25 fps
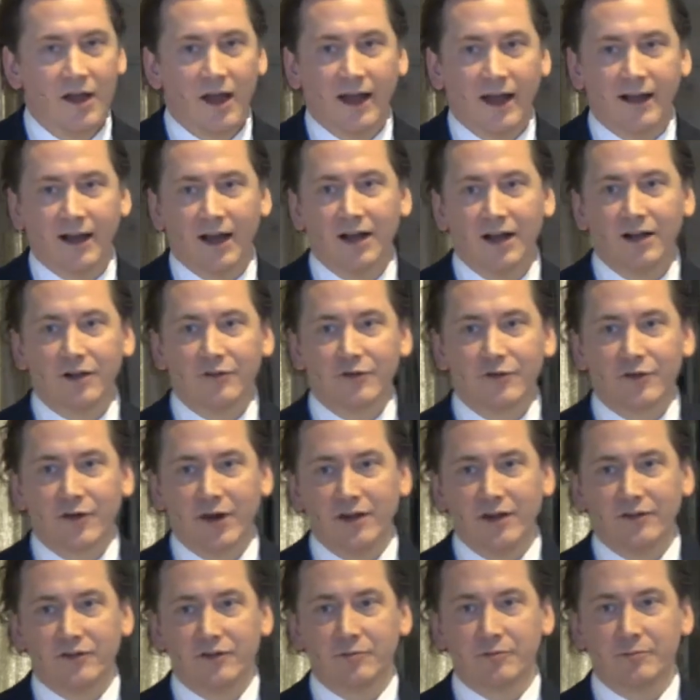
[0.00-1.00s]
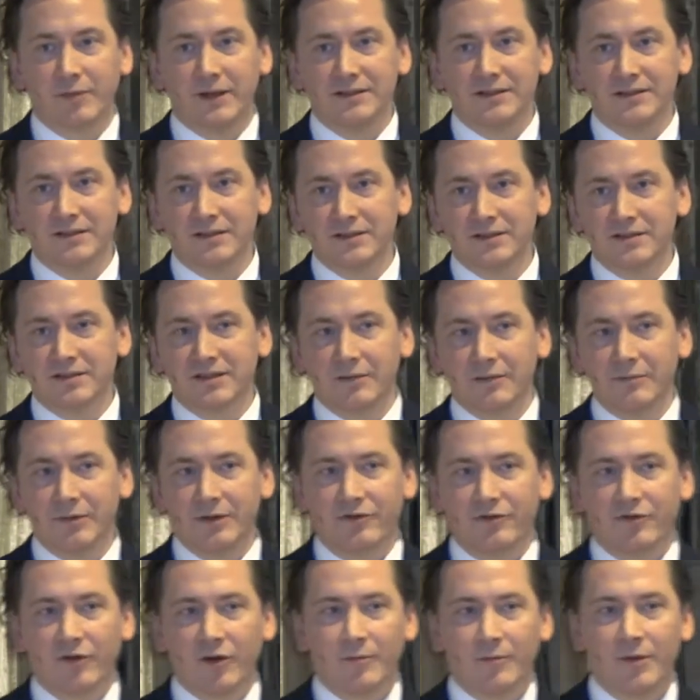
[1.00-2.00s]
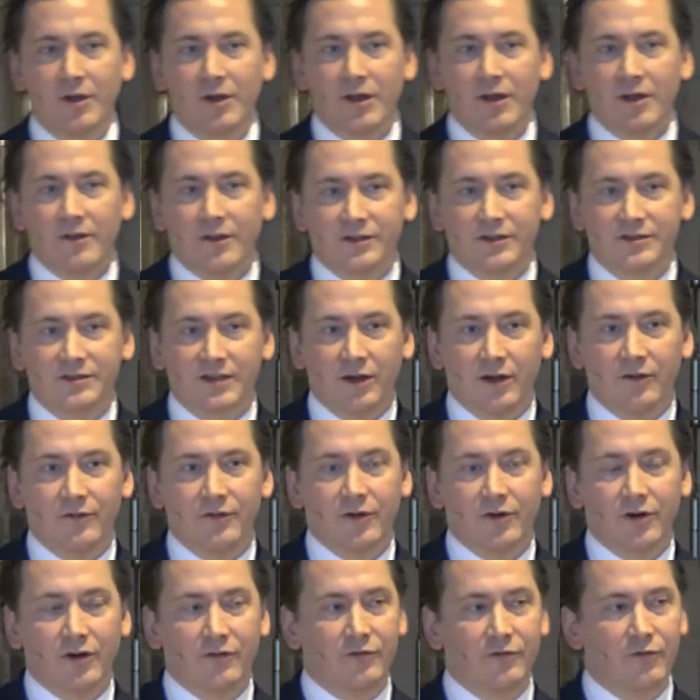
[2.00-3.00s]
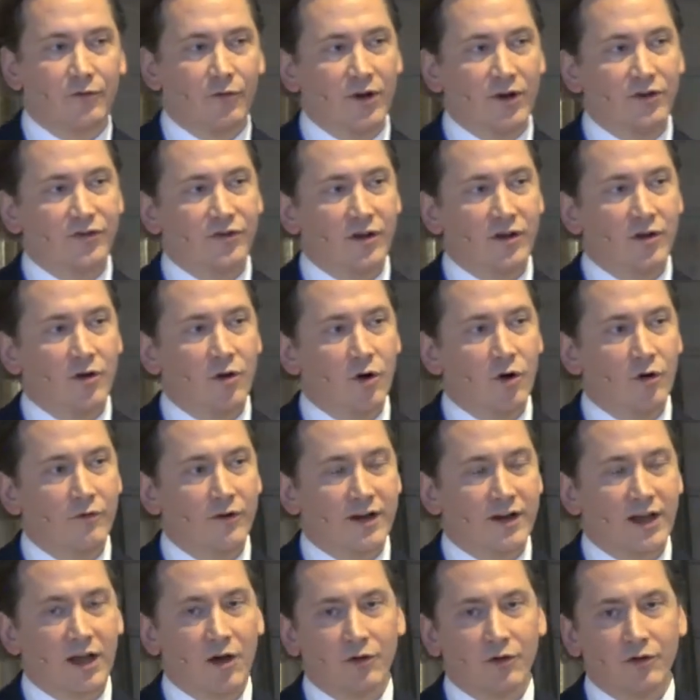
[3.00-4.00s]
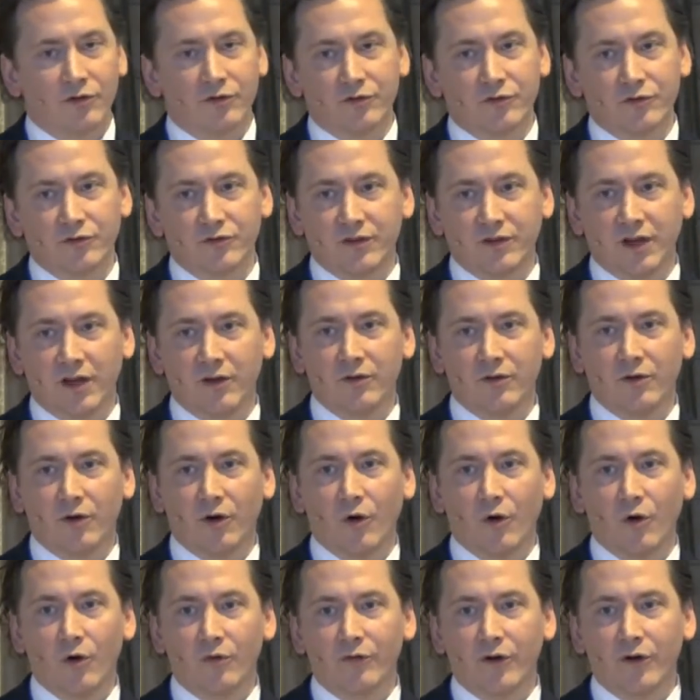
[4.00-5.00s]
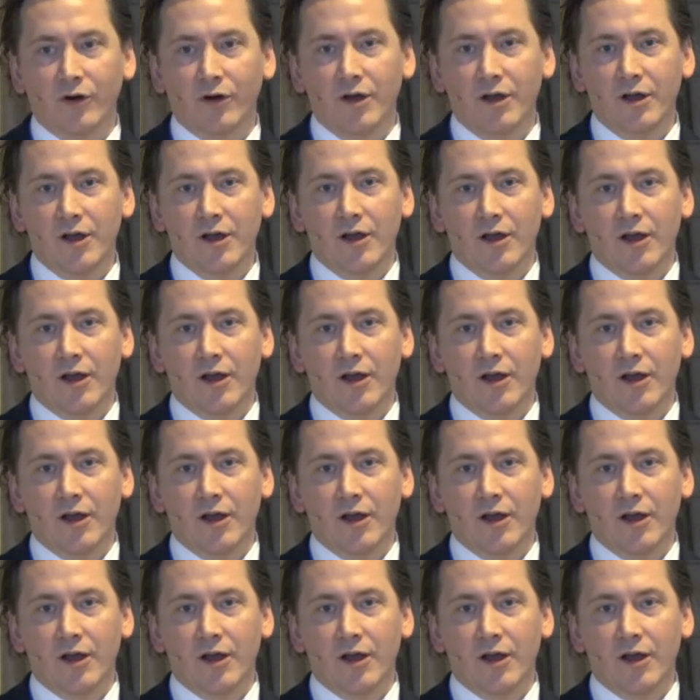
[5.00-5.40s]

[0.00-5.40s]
an arc of crisis basically stemming from the south of Russia, over Caucasus, down over